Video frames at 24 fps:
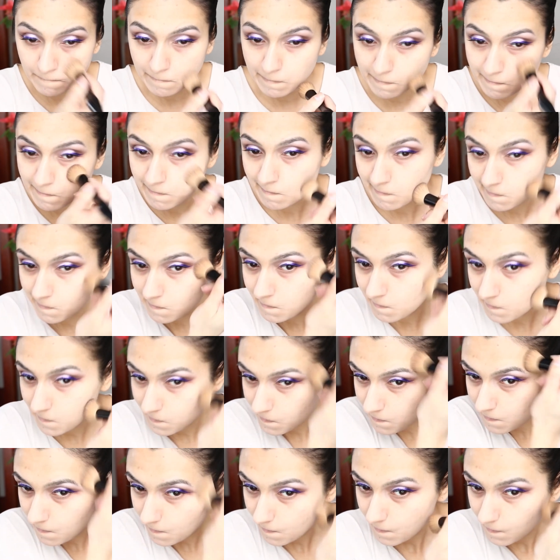This is
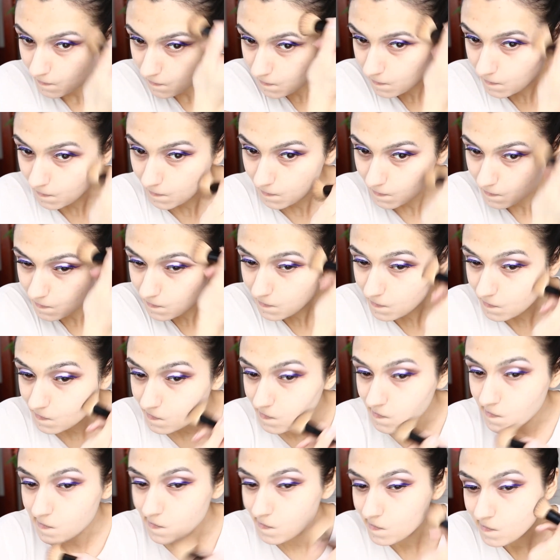pretty sheer
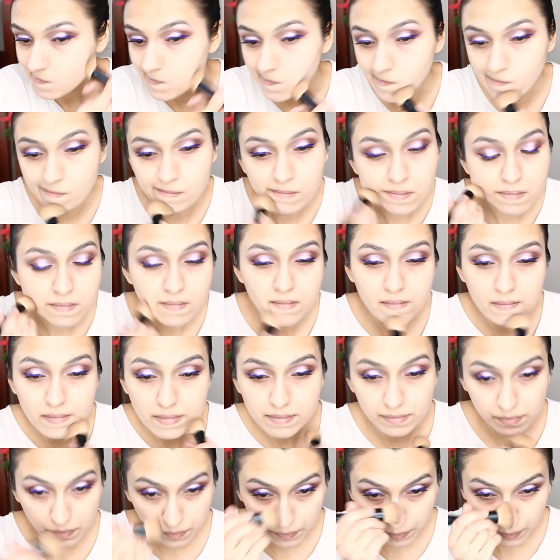coverage, but
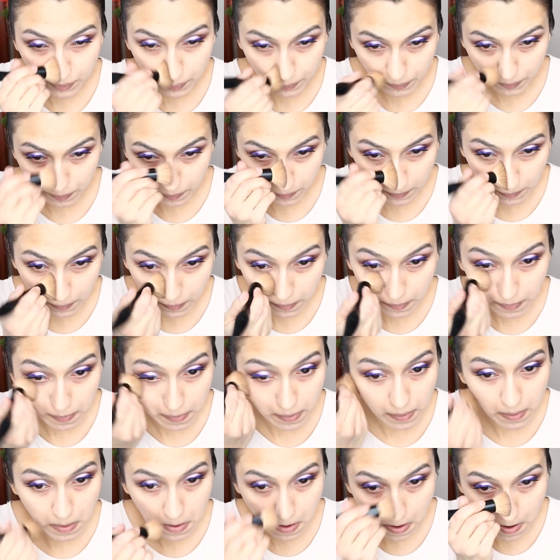very buildable
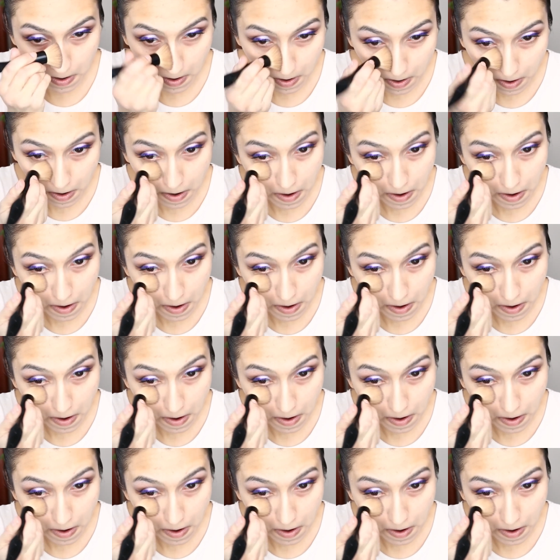as well.